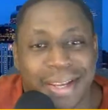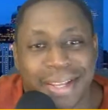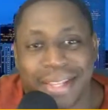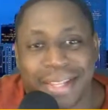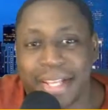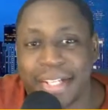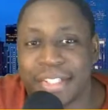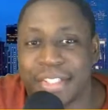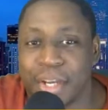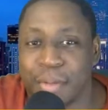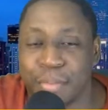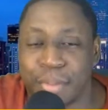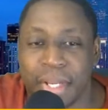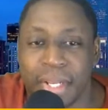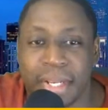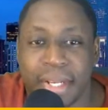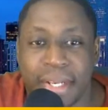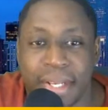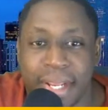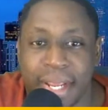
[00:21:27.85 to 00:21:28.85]
They jumped
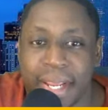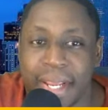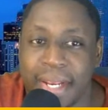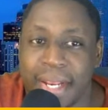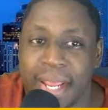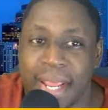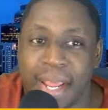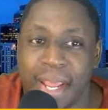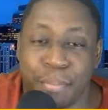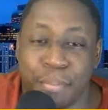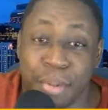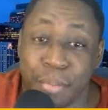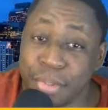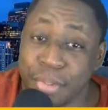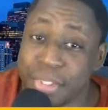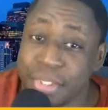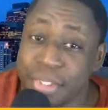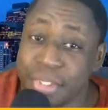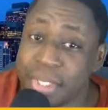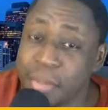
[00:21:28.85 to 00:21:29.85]
in today. They had people
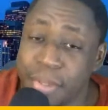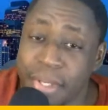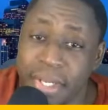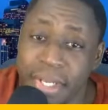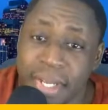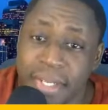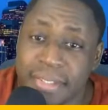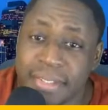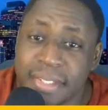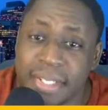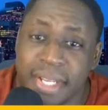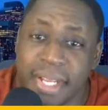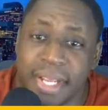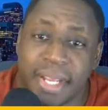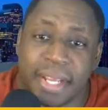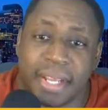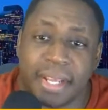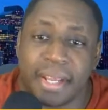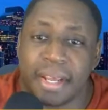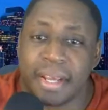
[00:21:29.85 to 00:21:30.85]
jump in
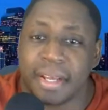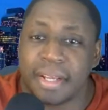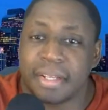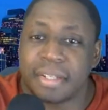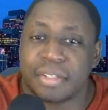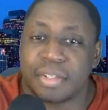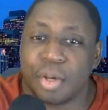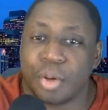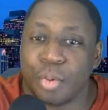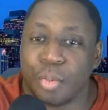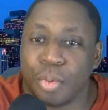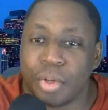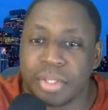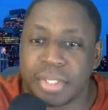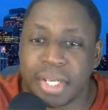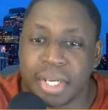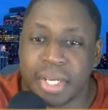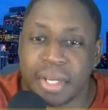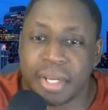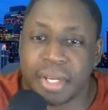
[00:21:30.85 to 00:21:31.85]
yesterday. So we'll
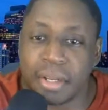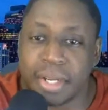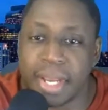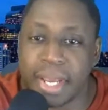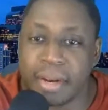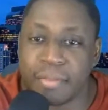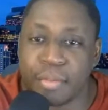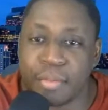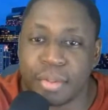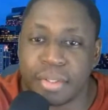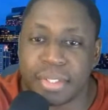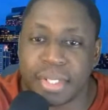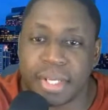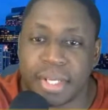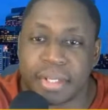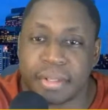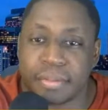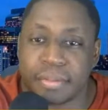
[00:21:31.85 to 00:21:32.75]
take a look at it for a second.